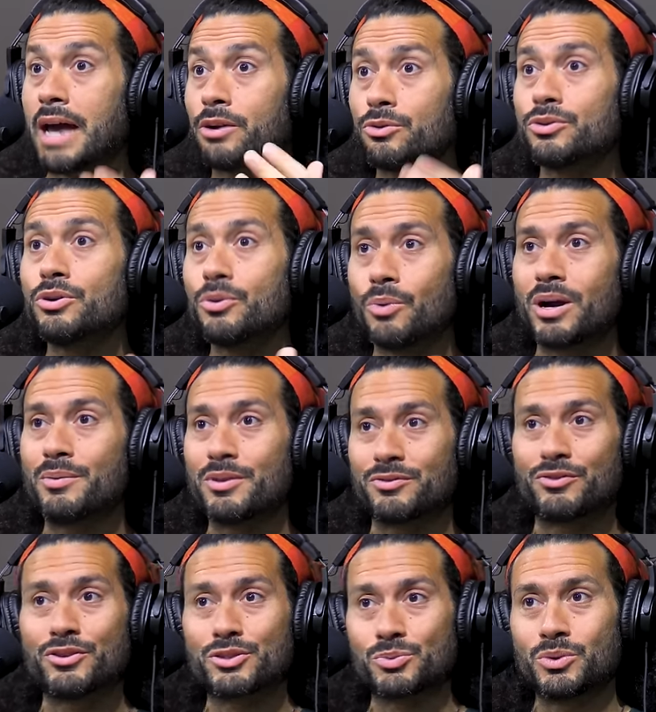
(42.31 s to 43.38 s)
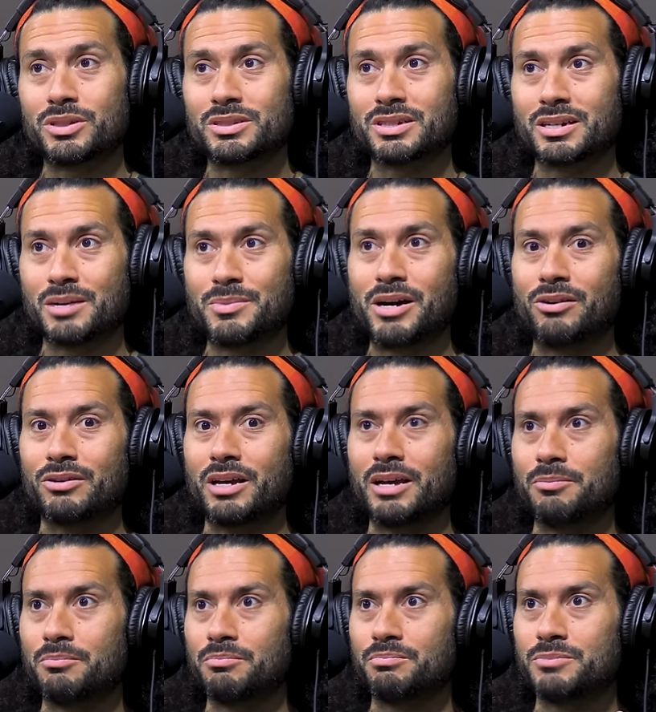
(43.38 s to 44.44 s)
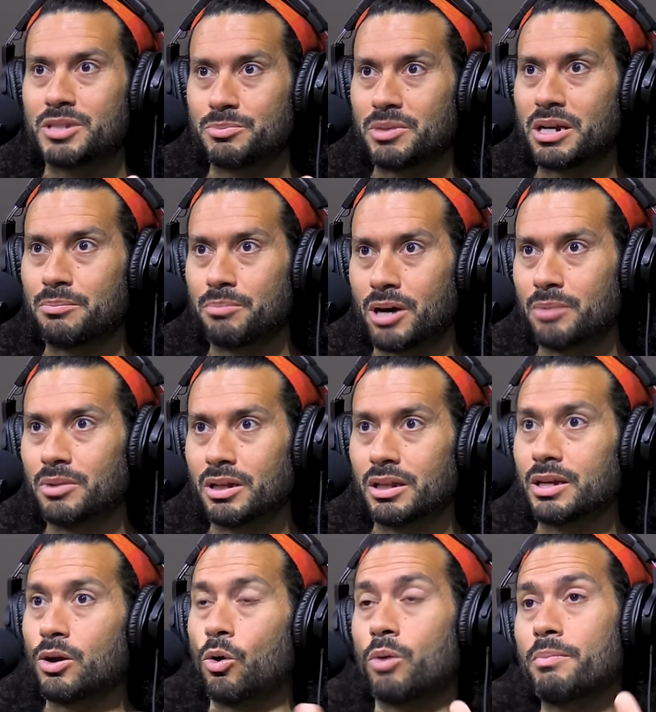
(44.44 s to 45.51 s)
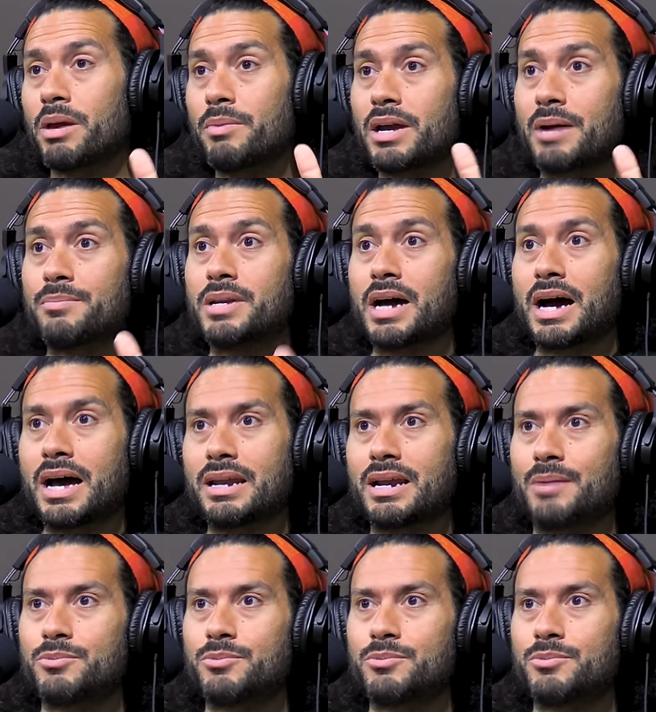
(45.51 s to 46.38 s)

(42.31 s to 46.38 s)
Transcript: I don't know why I'm the first one to come out and speak publicly, or maybe I'm not.